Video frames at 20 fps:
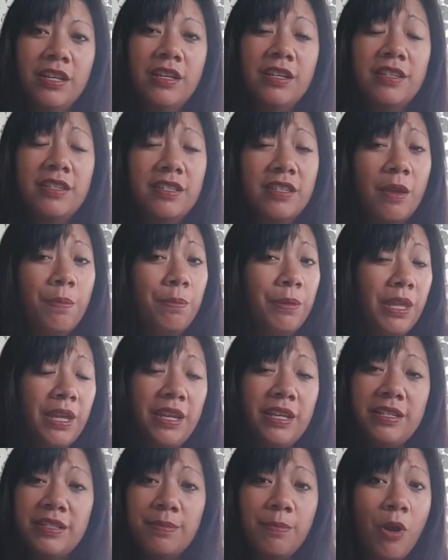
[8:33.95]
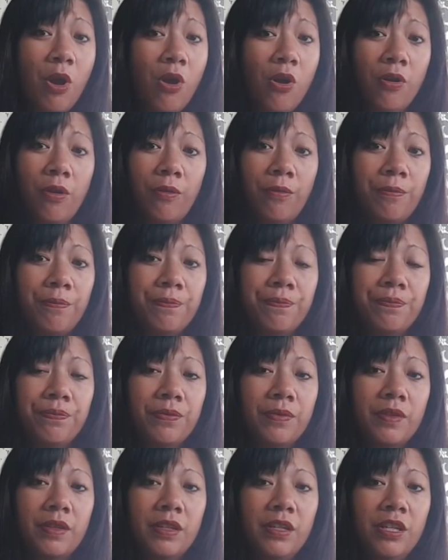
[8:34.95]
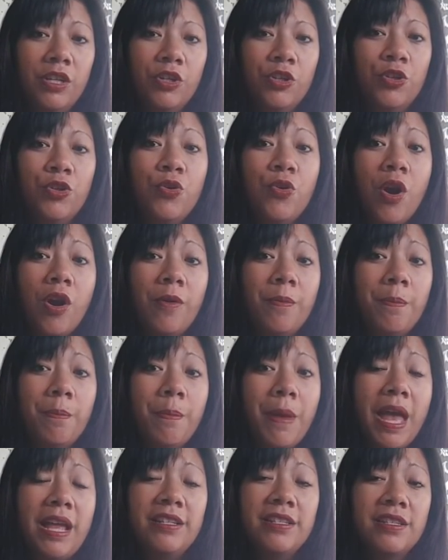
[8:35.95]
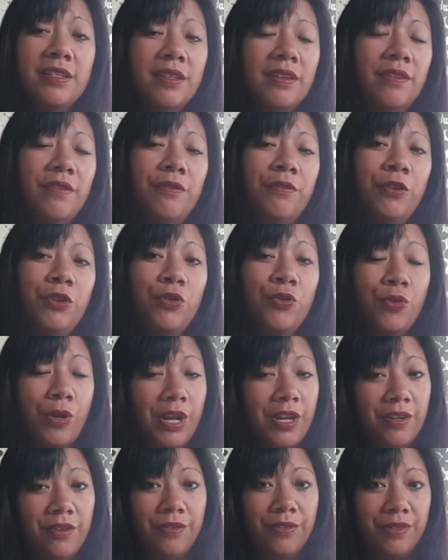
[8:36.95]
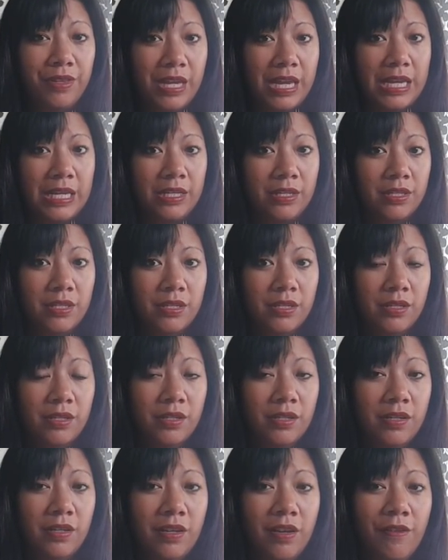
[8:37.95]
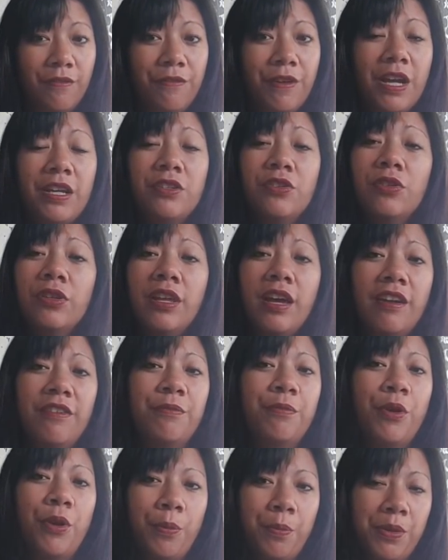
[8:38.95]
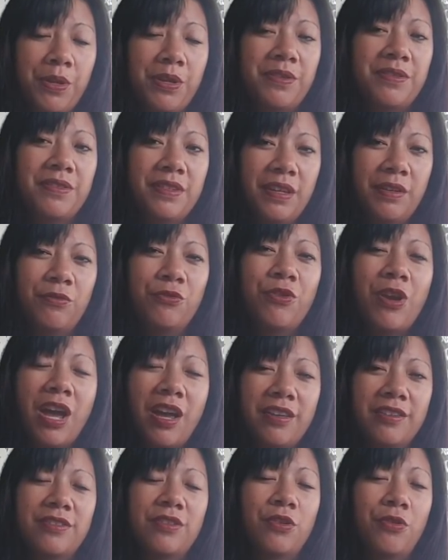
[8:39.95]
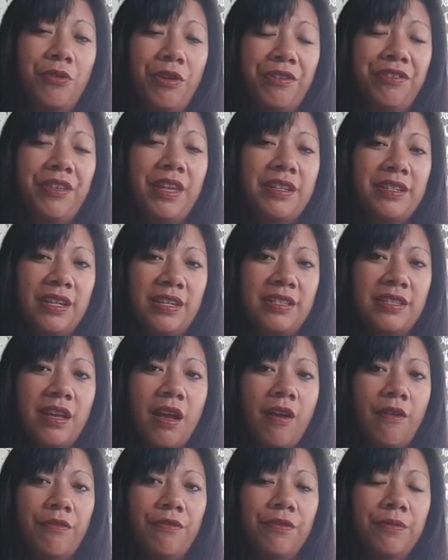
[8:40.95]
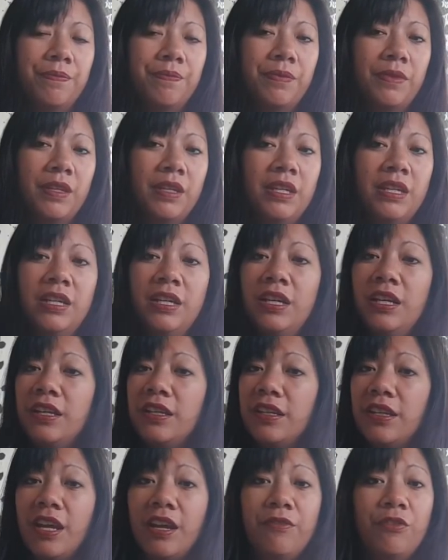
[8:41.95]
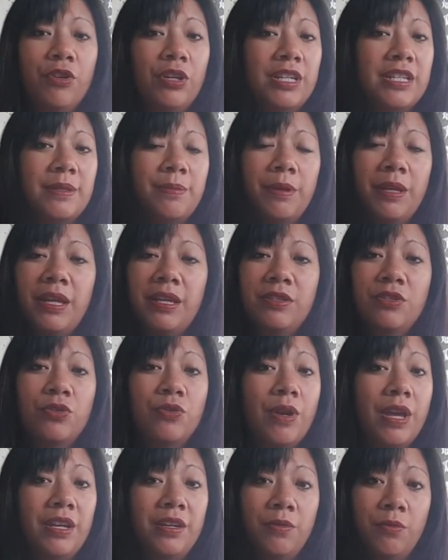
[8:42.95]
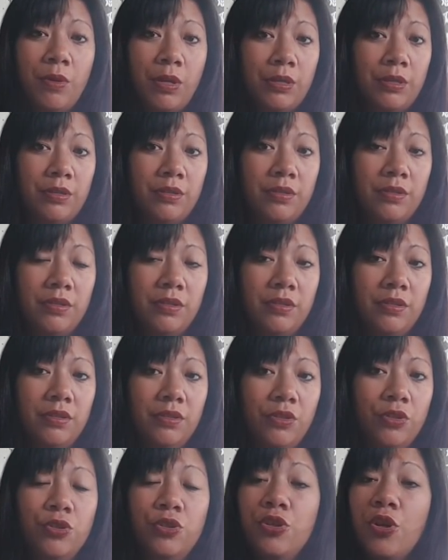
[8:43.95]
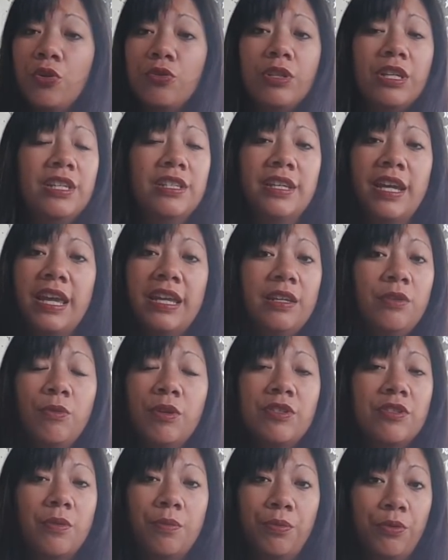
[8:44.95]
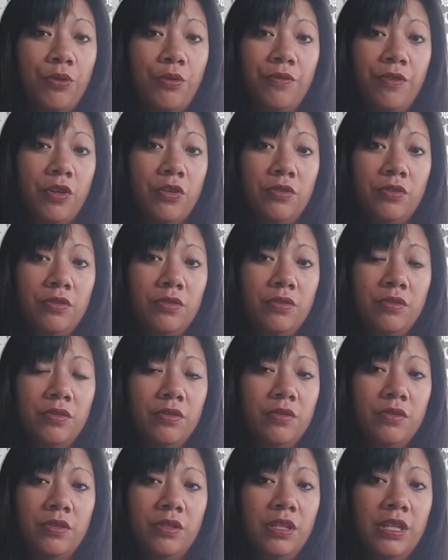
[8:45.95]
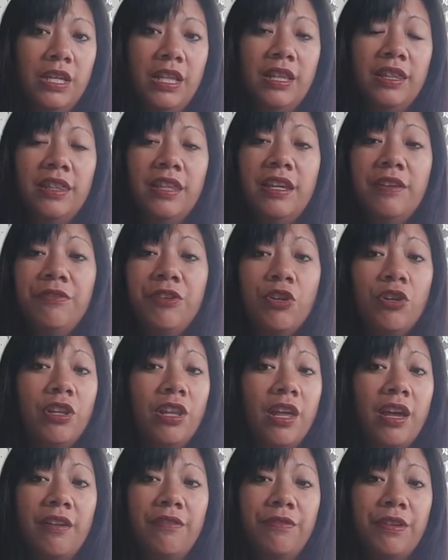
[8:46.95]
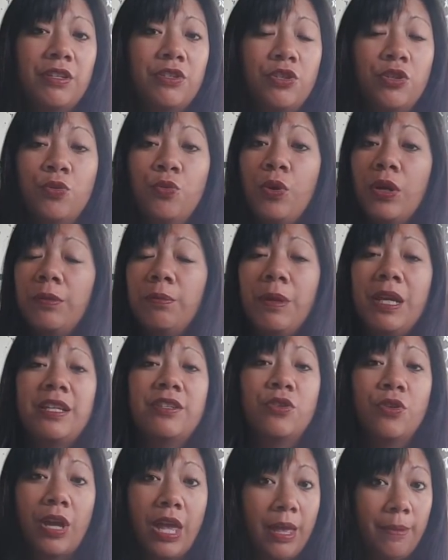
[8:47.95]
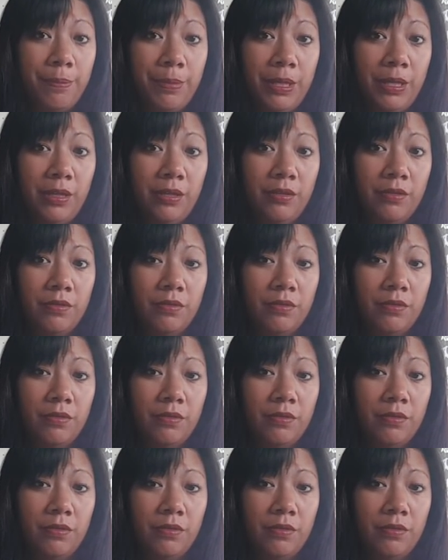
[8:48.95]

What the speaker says: Stop playing small. You are meant for greater things. Find your life purpose and rise your authentic self. Never explain to anyone. You don't need anyone's approval. Live your life and do what makes you happy.